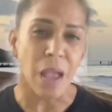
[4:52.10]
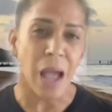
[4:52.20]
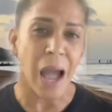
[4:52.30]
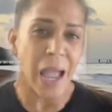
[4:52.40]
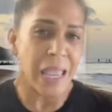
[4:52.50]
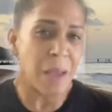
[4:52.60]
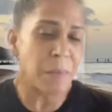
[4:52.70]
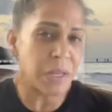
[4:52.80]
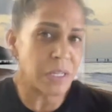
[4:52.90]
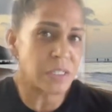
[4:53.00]
I am
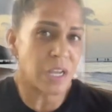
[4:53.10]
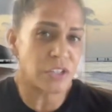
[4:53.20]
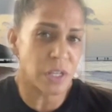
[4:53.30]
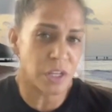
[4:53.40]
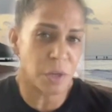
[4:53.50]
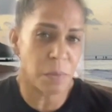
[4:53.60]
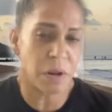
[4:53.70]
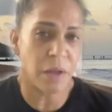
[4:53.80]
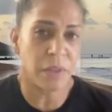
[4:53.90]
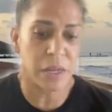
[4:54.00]
going to touch a little bit
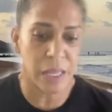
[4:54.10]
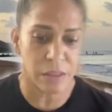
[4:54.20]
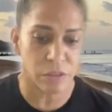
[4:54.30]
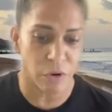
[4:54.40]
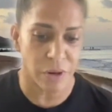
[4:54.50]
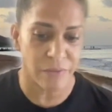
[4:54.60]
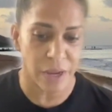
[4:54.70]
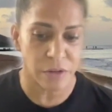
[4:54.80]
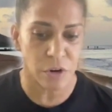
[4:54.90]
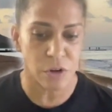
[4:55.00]
on the net 30
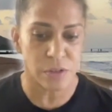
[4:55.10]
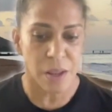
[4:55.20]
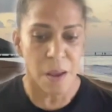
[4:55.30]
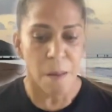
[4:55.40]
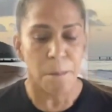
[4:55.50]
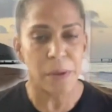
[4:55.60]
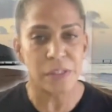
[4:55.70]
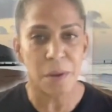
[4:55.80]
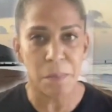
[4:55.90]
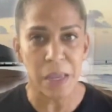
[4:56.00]
vendors, but
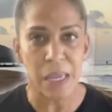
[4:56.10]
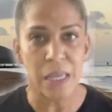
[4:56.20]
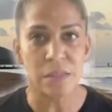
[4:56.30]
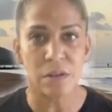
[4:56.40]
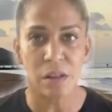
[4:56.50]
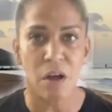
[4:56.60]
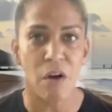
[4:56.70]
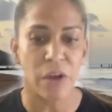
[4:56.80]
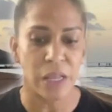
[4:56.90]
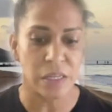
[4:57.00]
to me is a
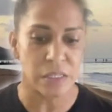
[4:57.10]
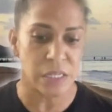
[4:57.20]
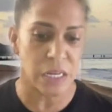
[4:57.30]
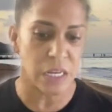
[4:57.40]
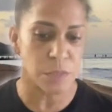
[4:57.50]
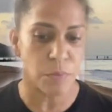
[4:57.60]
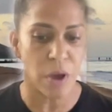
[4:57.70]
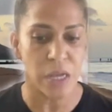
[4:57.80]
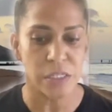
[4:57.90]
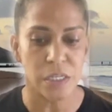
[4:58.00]
long and a tedious
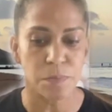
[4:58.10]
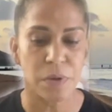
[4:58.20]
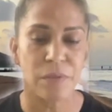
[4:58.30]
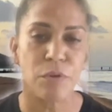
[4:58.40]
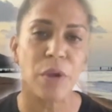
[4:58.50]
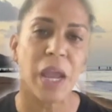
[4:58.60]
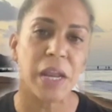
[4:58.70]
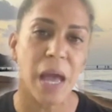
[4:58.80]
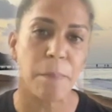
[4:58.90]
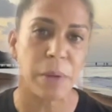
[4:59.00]
process. But if you
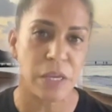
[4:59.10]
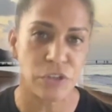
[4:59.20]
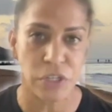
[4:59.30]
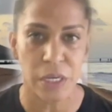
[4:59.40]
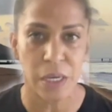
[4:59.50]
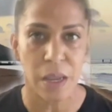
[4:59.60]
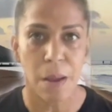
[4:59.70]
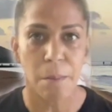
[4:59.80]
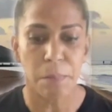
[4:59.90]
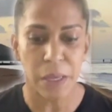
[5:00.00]
cannot PG
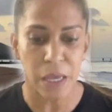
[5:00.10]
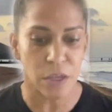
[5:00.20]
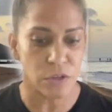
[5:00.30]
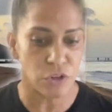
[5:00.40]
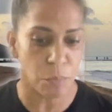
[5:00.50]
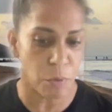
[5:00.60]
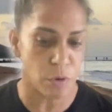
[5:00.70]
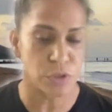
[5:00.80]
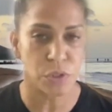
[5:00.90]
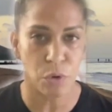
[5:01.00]
because your
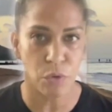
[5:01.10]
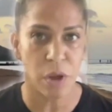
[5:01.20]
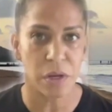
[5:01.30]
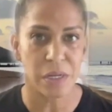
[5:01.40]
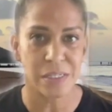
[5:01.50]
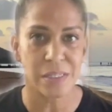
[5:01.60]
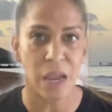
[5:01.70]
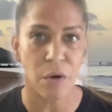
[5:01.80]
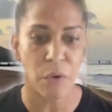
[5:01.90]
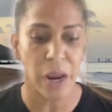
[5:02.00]
personal credit is
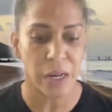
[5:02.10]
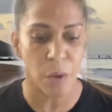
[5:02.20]
not great.